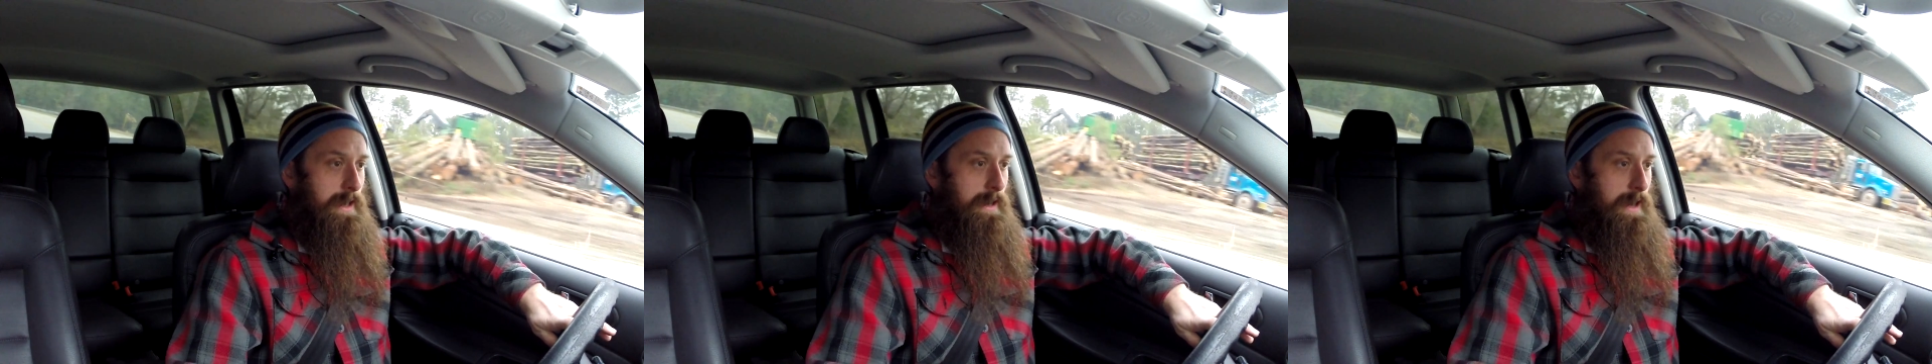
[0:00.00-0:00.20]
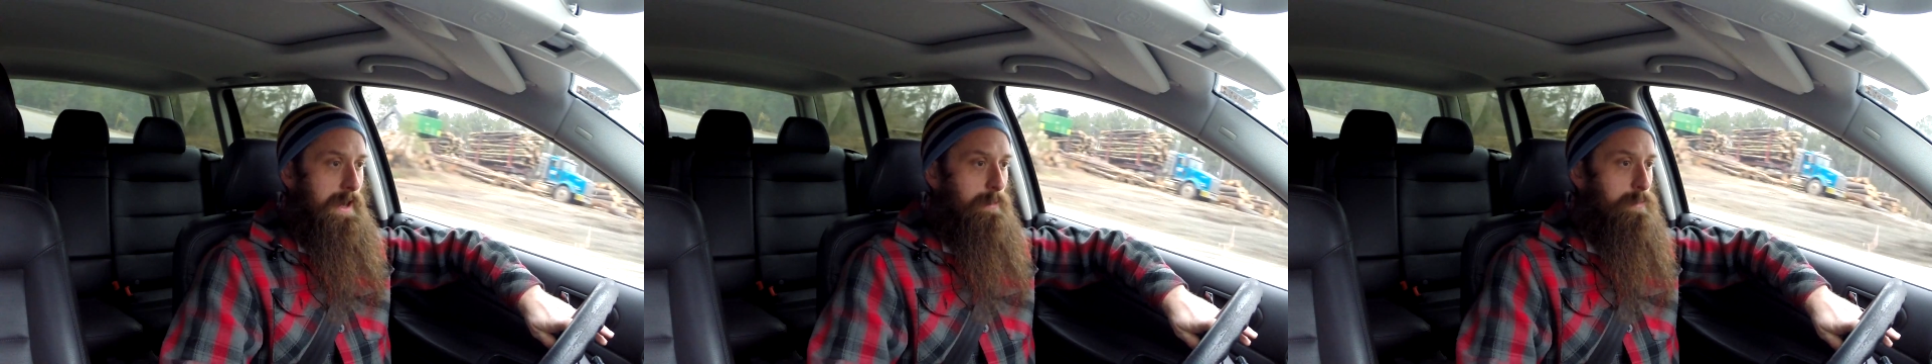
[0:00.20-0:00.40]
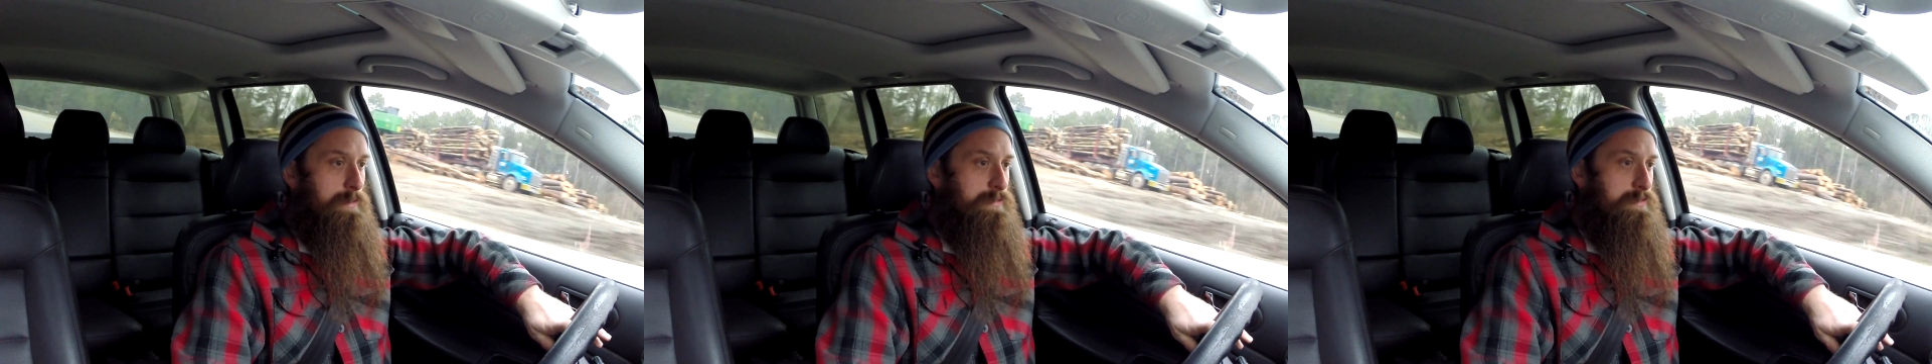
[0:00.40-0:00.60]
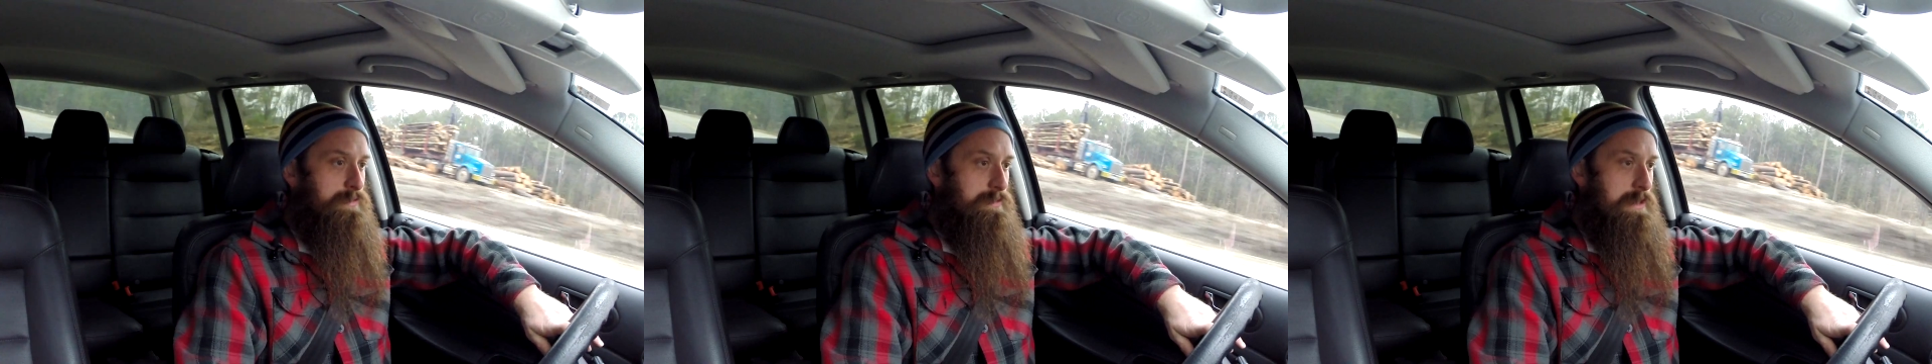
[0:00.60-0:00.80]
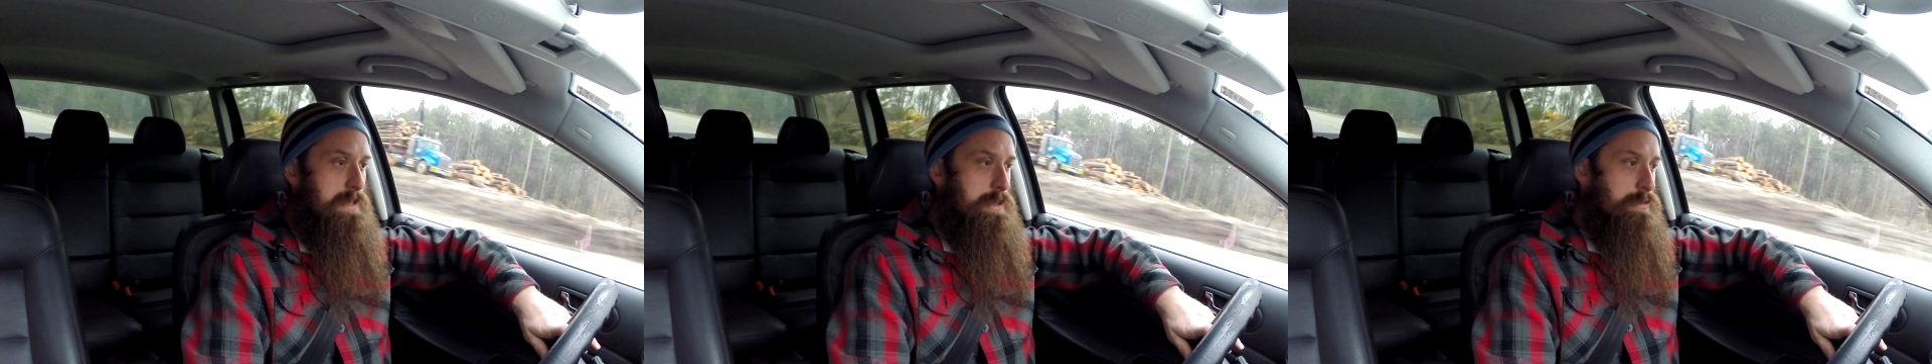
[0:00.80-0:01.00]
and I will
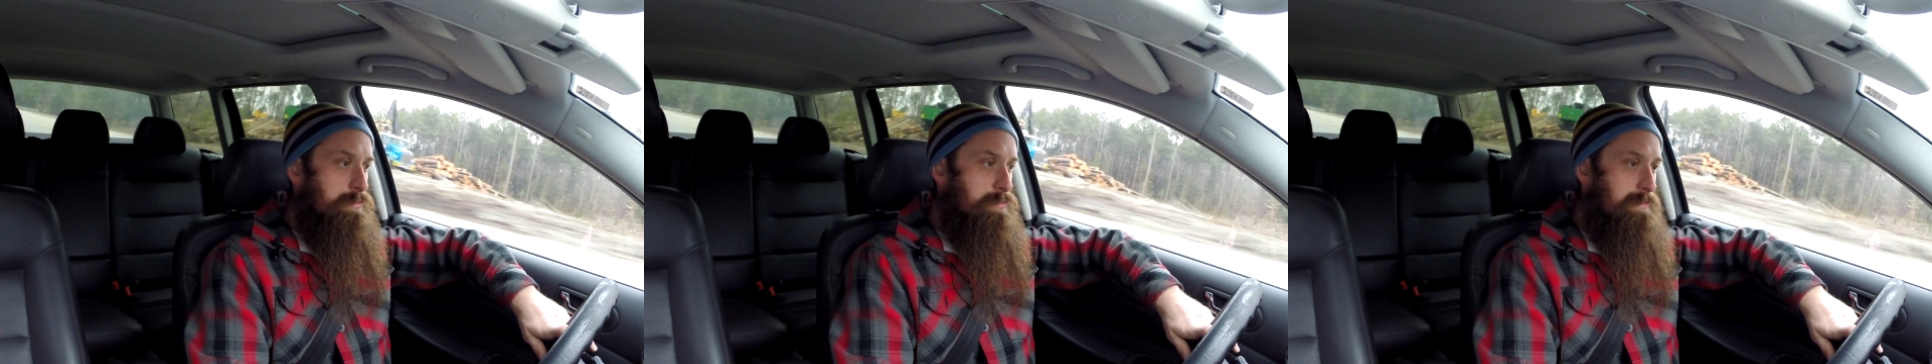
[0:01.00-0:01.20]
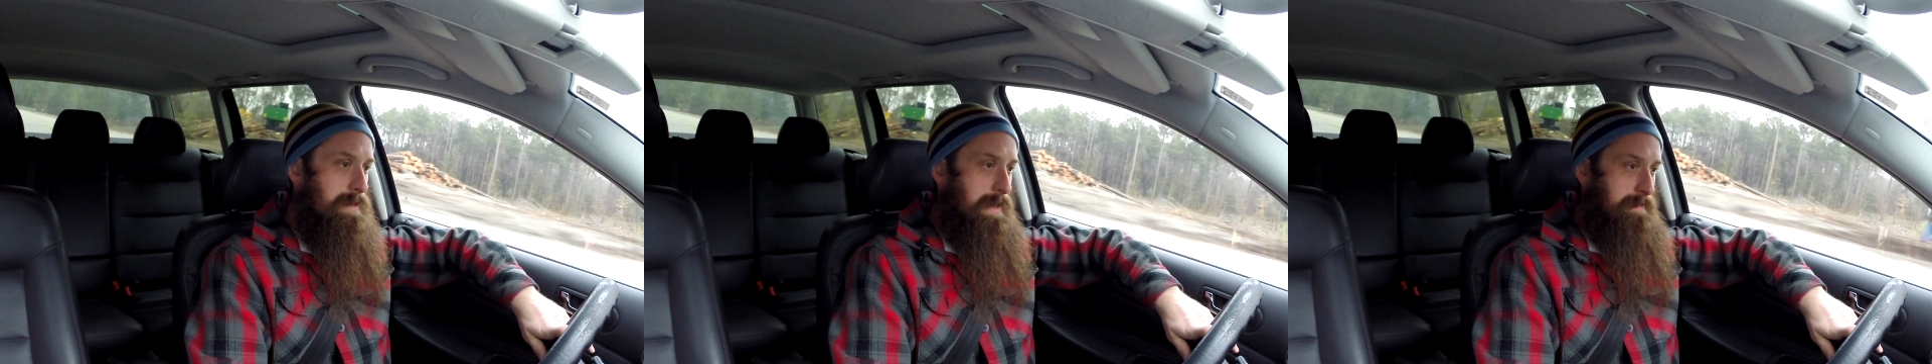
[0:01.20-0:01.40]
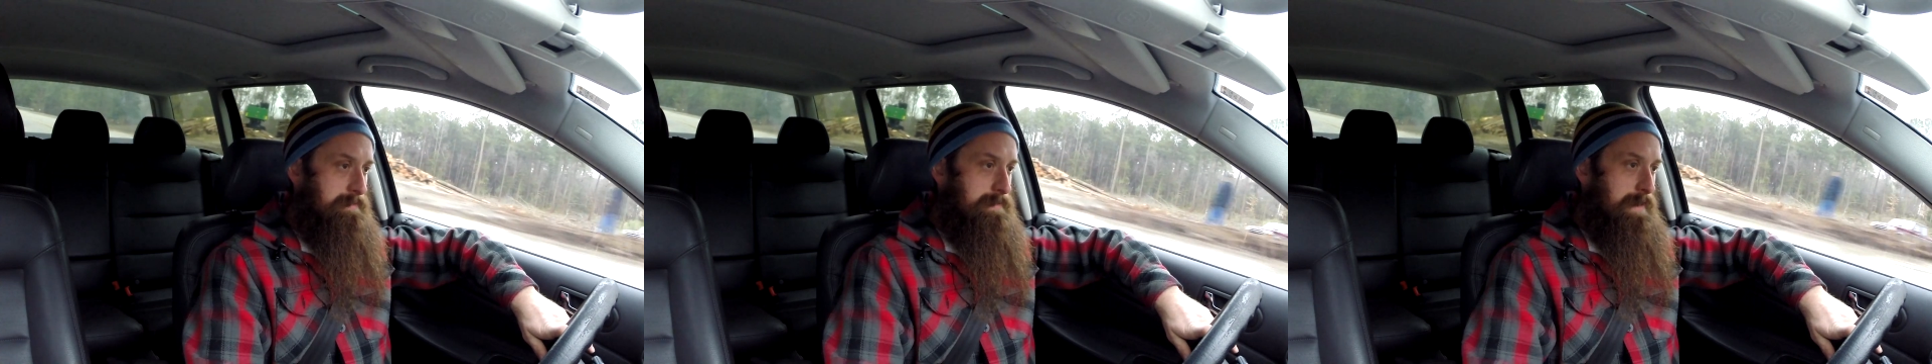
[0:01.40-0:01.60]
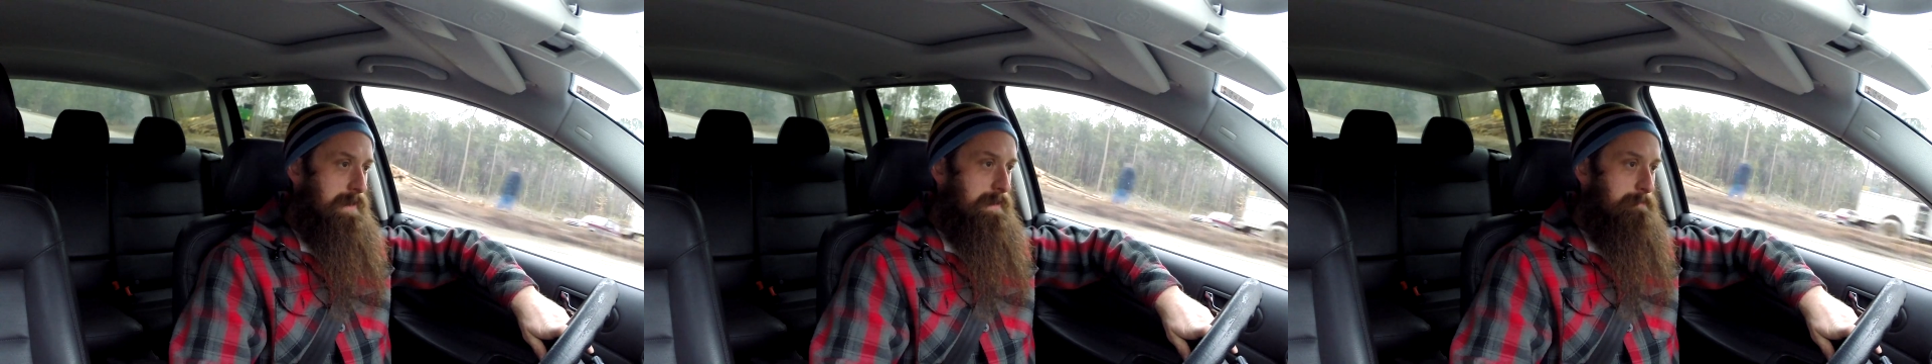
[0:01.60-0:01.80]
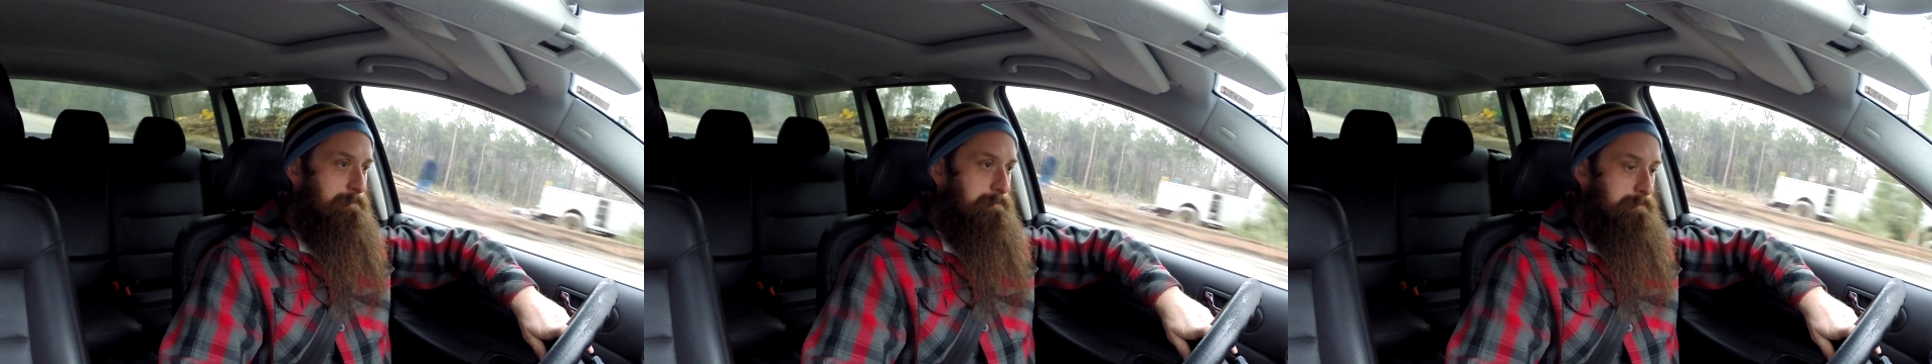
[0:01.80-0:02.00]
see you next
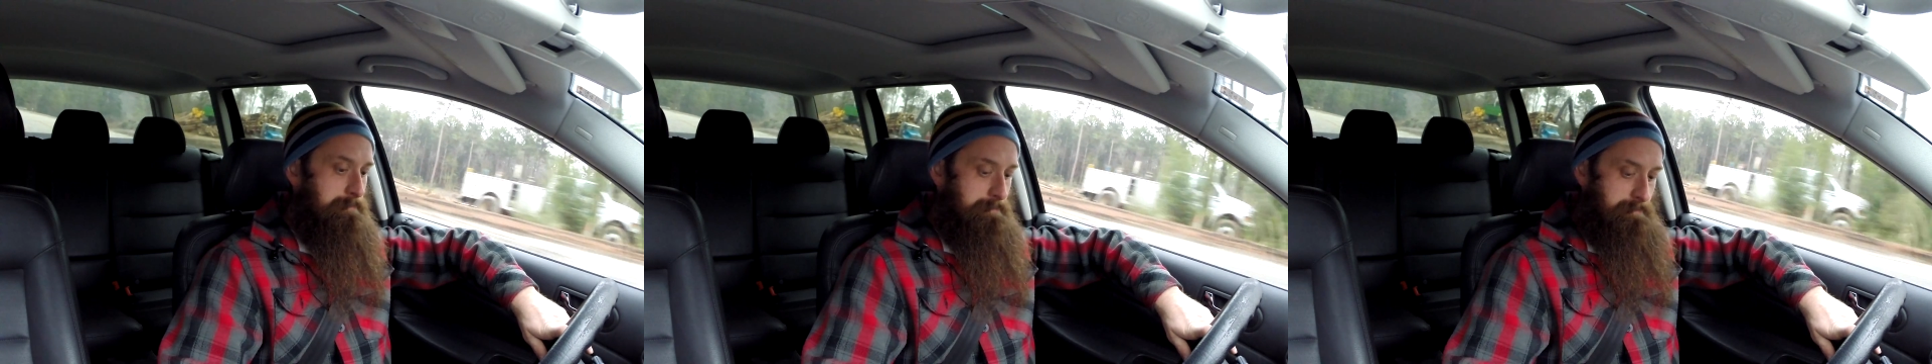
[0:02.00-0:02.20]
time.